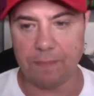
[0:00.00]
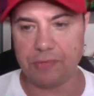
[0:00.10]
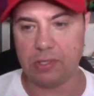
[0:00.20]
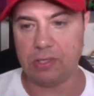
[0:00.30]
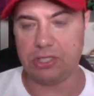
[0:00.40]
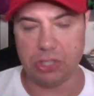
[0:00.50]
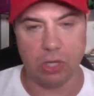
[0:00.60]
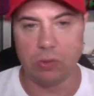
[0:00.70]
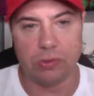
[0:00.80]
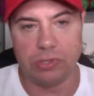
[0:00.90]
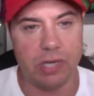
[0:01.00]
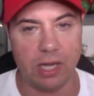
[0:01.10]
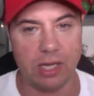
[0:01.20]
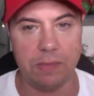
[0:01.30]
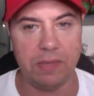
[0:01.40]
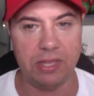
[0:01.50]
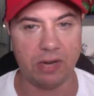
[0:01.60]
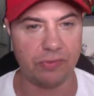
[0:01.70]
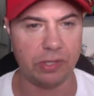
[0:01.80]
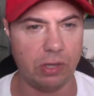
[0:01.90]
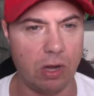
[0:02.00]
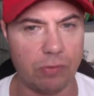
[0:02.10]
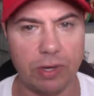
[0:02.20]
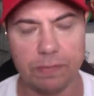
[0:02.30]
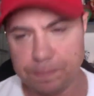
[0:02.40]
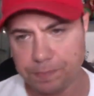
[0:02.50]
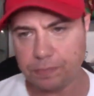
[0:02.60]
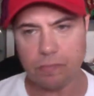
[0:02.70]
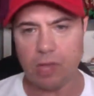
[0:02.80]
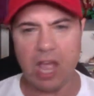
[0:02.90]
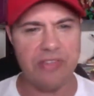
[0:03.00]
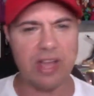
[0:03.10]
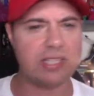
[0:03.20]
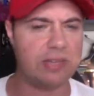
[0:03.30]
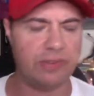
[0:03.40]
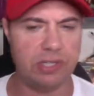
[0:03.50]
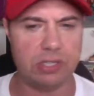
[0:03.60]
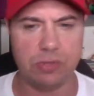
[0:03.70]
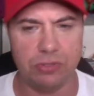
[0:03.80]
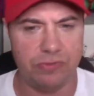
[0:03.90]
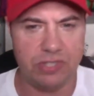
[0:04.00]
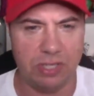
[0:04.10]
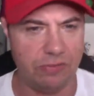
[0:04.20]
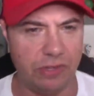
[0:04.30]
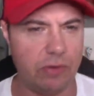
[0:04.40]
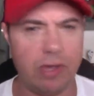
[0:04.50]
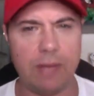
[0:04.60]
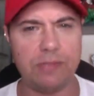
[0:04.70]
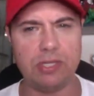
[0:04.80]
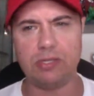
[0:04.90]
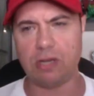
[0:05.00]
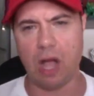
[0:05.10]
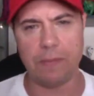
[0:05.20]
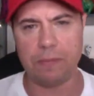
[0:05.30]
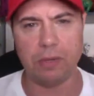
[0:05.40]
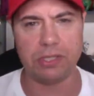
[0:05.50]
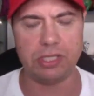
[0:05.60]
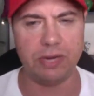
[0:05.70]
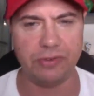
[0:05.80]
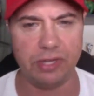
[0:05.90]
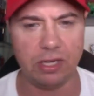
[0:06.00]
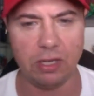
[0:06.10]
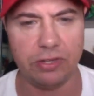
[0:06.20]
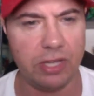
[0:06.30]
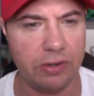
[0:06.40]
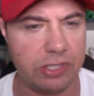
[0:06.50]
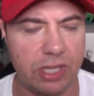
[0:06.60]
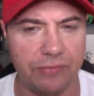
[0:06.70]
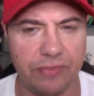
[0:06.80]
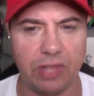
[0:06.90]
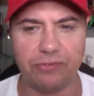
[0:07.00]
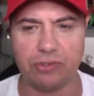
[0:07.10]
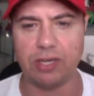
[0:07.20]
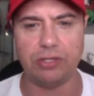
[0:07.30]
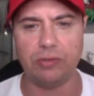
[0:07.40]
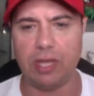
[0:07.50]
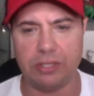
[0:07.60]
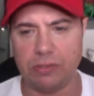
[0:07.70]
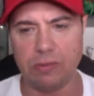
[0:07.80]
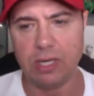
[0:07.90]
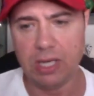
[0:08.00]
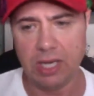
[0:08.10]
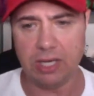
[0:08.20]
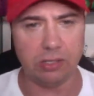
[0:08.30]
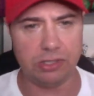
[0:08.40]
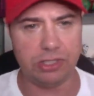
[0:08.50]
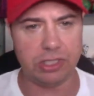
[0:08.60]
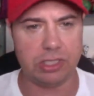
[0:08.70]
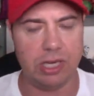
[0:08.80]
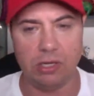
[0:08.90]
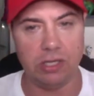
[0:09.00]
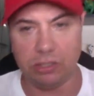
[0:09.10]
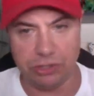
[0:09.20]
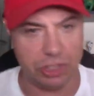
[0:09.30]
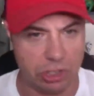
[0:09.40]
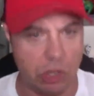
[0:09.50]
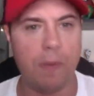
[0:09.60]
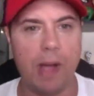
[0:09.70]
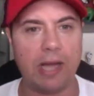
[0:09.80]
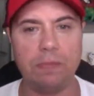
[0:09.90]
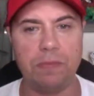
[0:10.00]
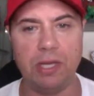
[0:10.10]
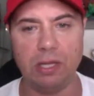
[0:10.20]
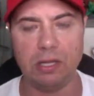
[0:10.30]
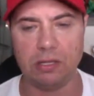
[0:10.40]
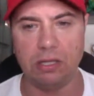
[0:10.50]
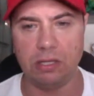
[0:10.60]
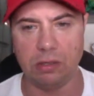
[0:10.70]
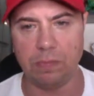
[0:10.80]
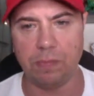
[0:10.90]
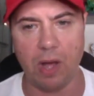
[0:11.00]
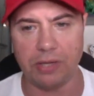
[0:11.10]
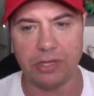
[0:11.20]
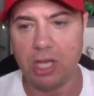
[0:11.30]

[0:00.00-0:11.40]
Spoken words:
So they're not going to be there for the long run. And that's evidence which you've seen in video games and comic books and everything, and all the other stuff that they've tried to do that too. It'll just go back to being Bond.